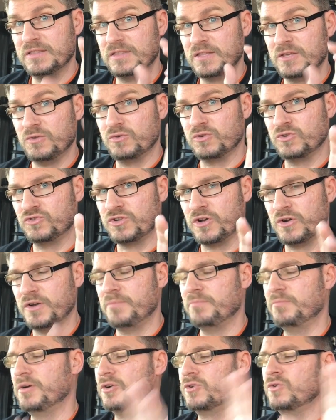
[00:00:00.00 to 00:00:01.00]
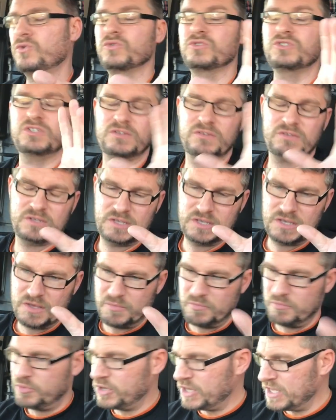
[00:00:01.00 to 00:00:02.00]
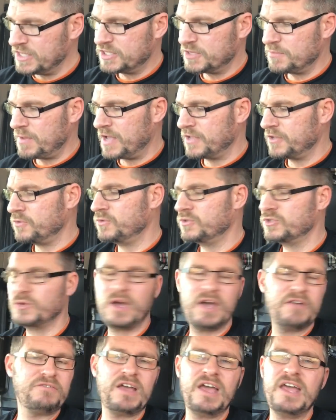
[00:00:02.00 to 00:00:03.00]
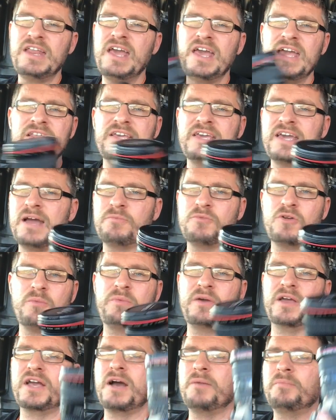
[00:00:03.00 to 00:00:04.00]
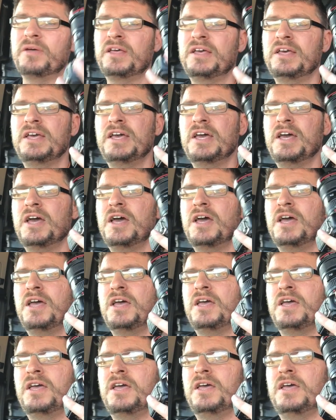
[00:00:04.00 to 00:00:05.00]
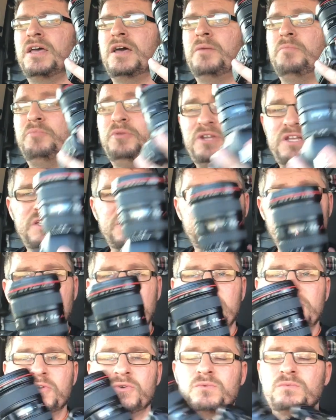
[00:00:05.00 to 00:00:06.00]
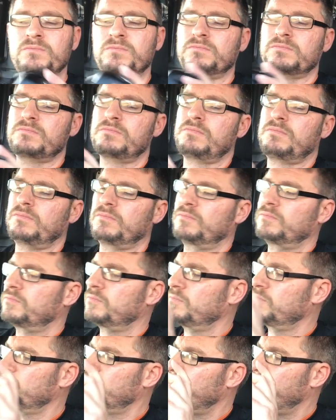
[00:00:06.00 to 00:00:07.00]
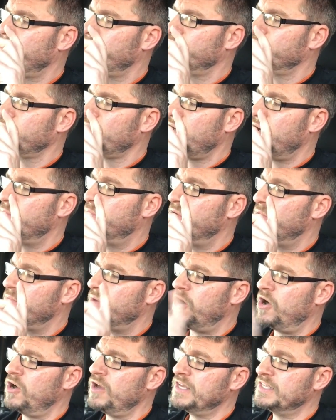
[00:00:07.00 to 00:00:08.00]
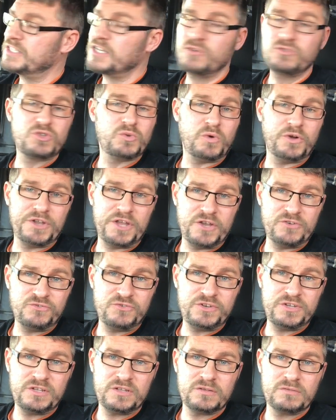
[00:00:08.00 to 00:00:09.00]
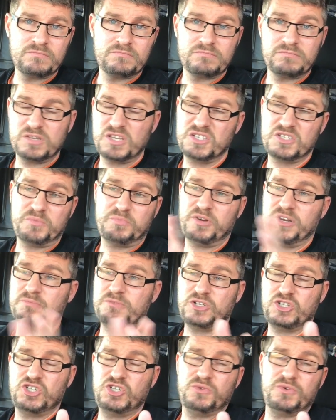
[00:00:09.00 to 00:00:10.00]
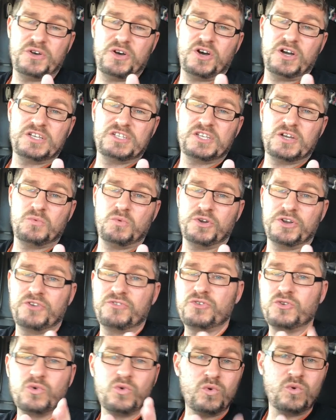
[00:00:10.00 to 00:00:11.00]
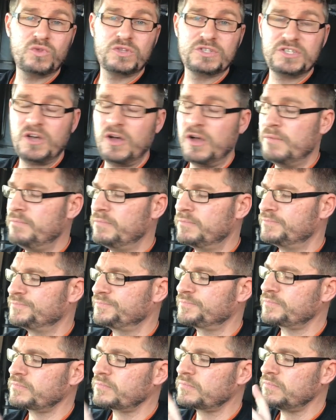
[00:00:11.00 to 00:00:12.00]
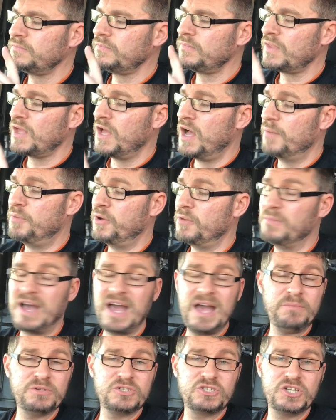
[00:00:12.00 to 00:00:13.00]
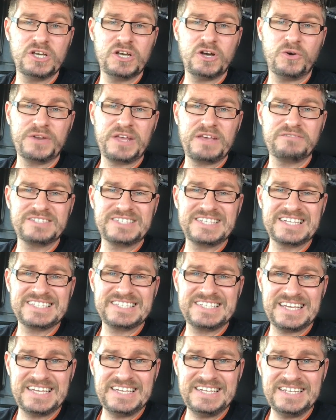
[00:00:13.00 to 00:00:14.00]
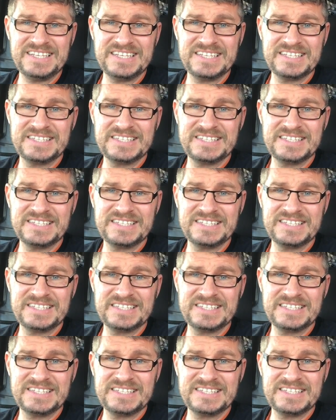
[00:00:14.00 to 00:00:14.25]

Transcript: that you're controlling. But of course, put it into manual. So any camera I pick up, put it into manual. I put my ISO to 100 because I pretty much shoot at ISO 100 all the time. I put my aperture on f/16.